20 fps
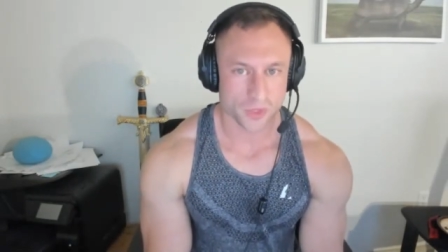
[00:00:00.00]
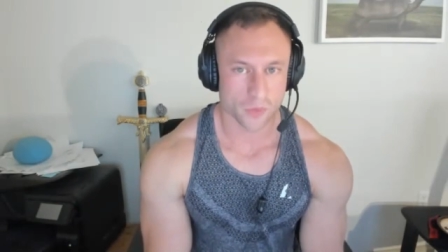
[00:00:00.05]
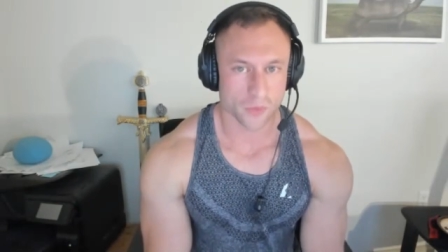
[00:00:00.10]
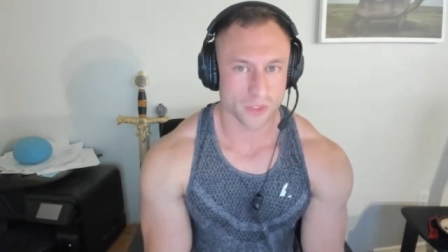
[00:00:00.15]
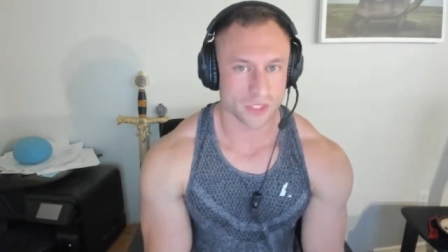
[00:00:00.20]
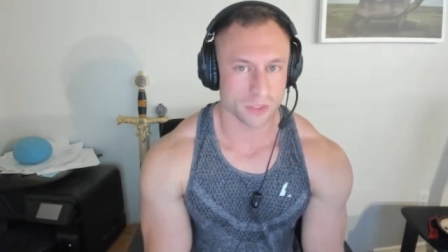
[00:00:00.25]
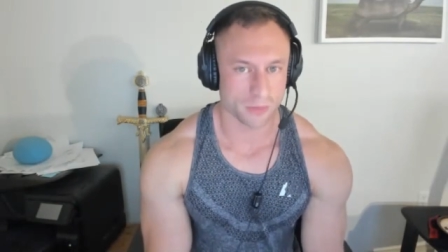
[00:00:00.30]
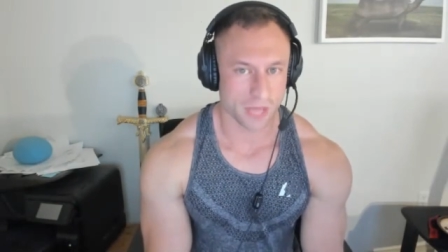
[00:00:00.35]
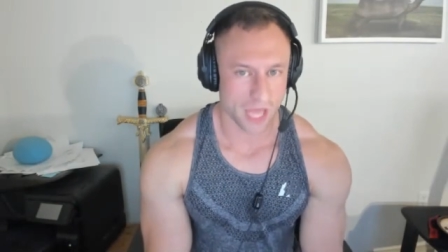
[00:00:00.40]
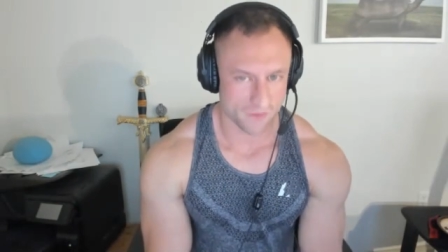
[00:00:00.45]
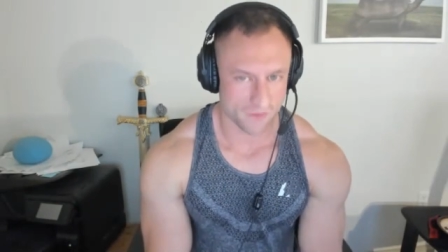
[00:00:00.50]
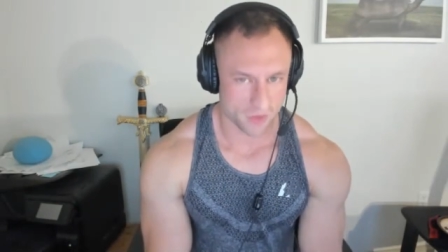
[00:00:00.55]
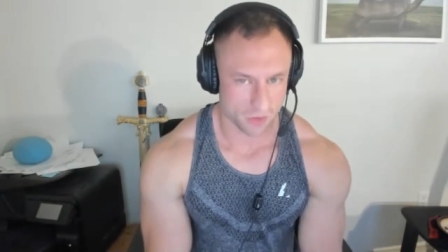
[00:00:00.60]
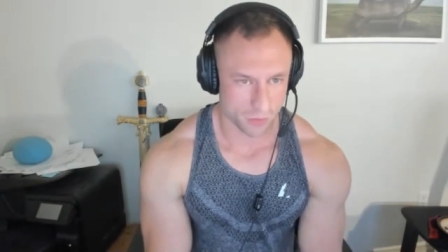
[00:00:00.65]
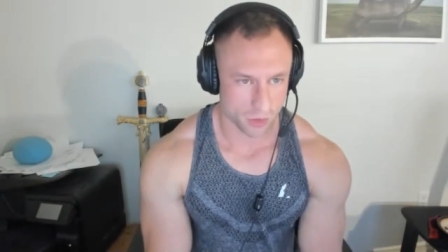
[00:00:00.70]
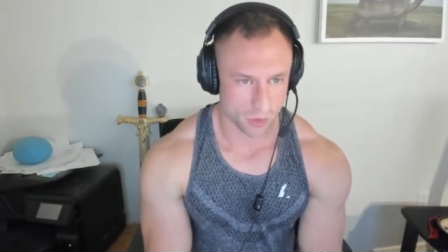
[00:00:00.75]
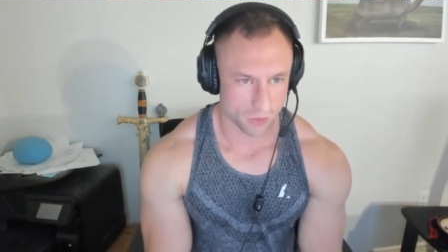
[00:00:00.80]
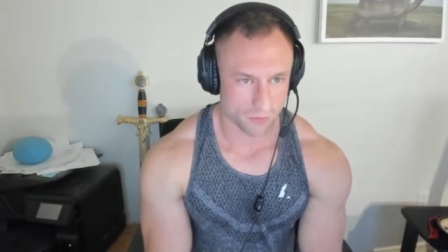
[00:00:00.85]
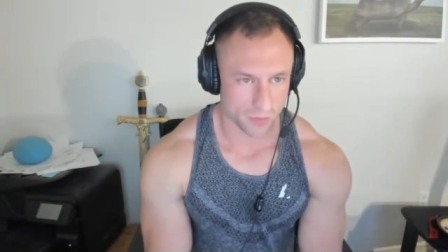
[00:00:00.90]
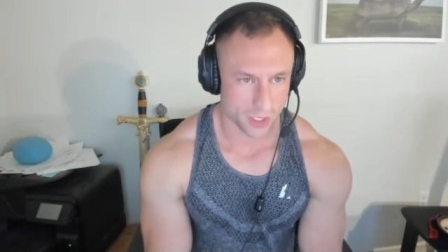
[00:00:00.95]
with some heavy
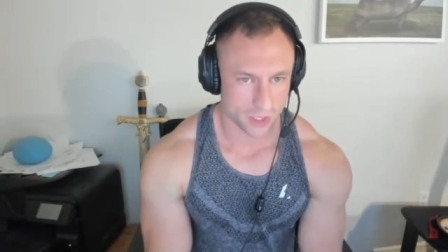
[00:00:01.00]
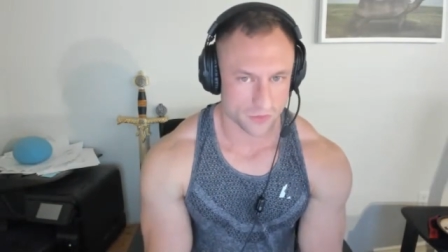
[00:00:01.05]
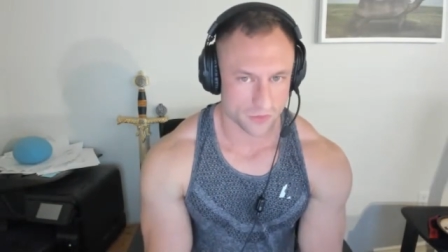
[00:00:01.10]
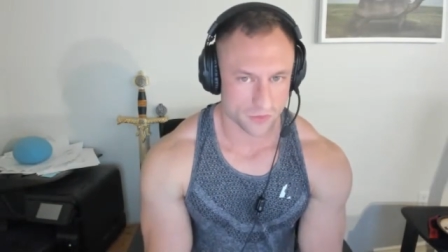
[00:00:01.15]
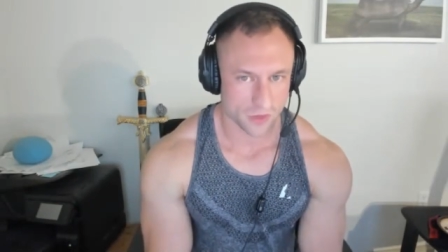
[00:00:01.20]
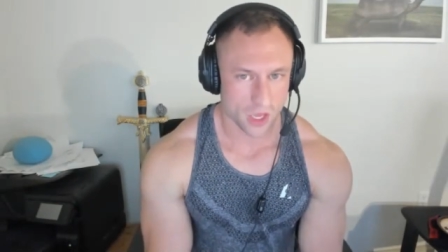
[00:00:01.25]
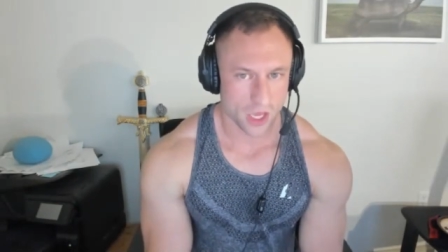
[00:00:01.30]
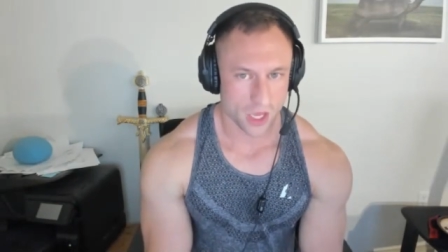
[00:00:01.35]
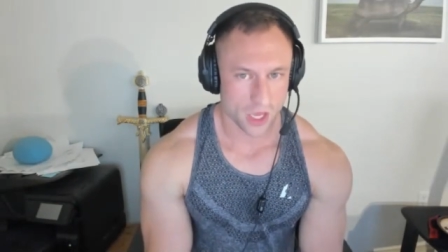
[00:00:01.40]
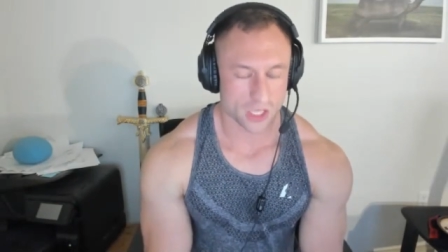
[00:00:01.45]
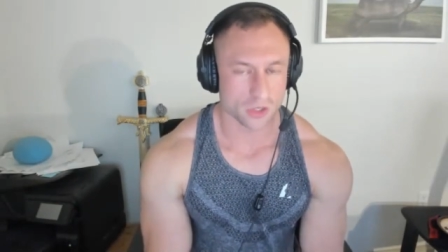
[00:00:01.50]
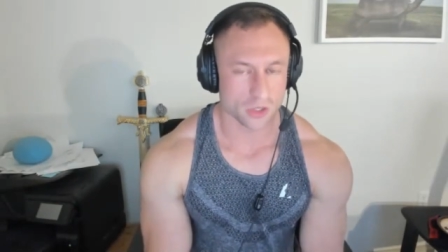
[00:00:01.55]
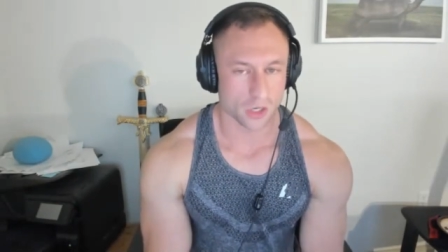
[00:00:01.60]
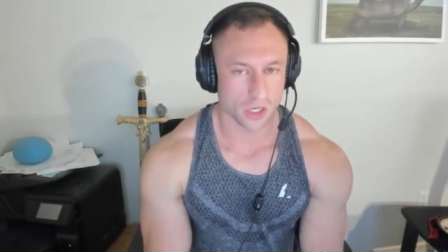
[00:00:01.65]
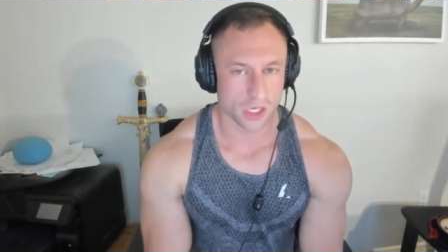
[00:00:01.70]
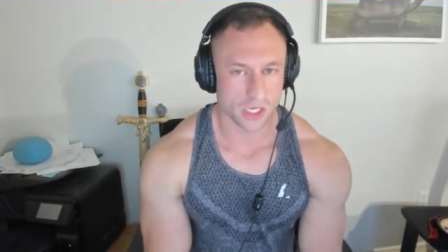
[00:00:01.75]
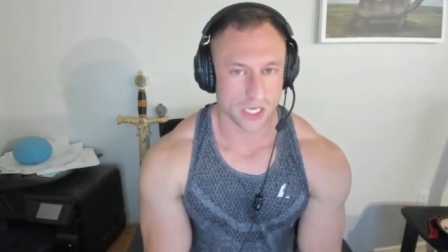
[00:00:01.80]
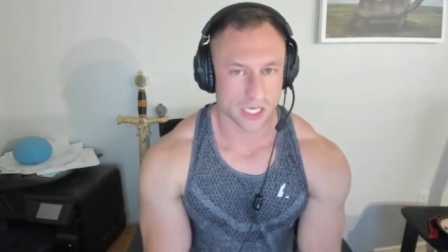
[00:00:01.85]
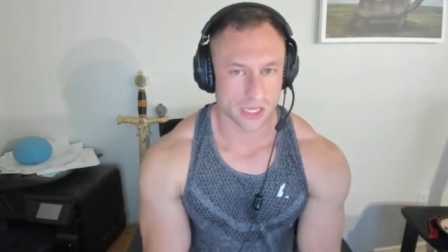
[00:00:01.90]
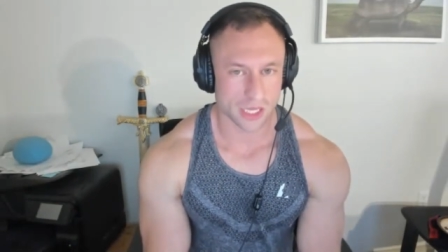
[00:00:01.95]
movements is
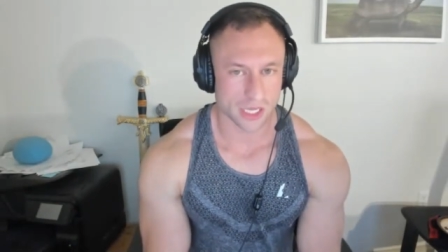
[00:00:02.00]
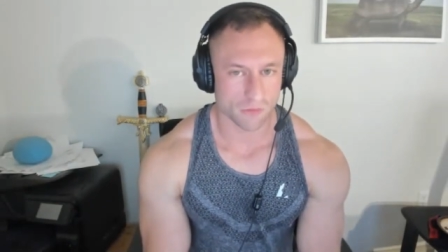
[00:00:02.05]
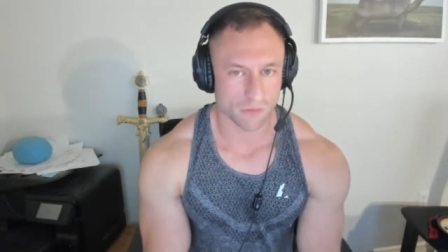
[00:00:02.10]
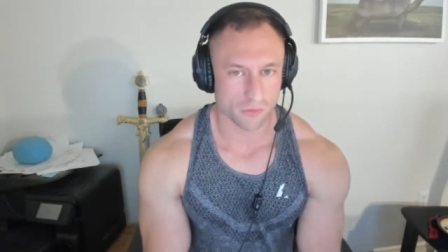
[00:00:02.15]
going to get that